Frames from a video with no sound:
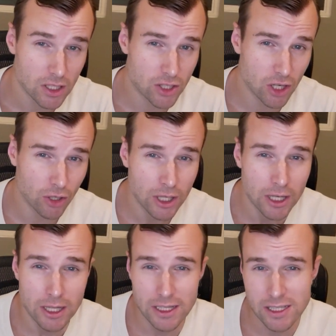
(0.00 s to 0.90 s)
So
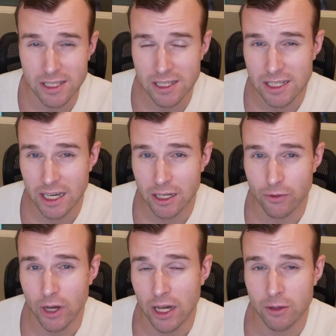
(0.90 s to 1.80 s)
this is the kind
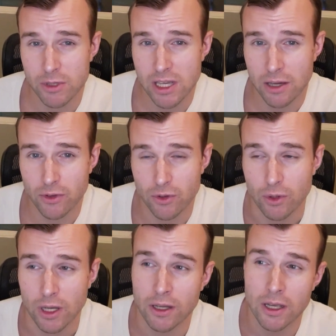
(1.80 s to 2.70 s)
of arguments you have to
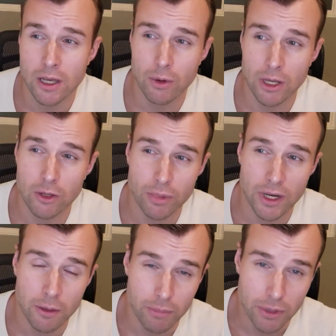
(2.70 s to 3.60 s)
do. And when you
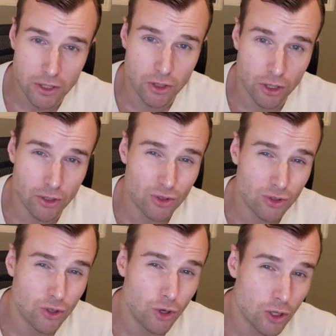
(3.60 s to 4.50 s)
buy Bitcoin, you
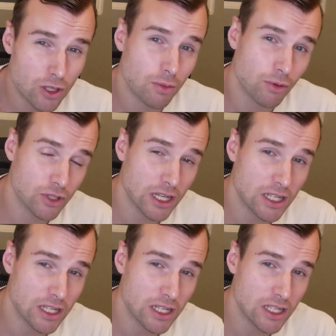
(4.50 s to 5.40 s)
could
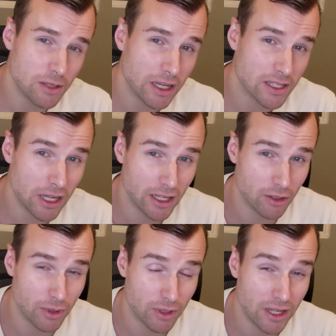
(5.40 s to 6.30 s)
potentially make a similar
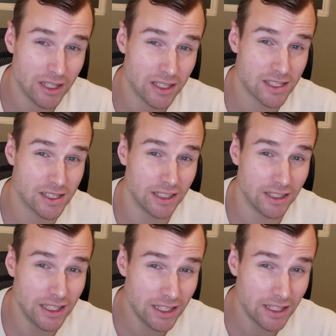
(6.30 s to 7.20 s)
argument, right? It's the
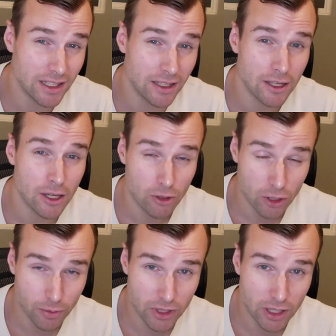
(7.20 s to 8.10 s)
leading
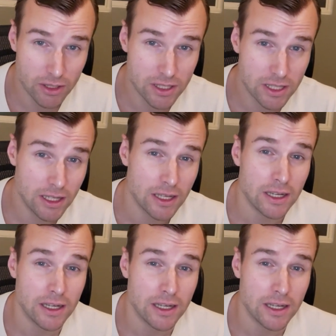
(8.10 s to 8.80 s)
cryptocurrency.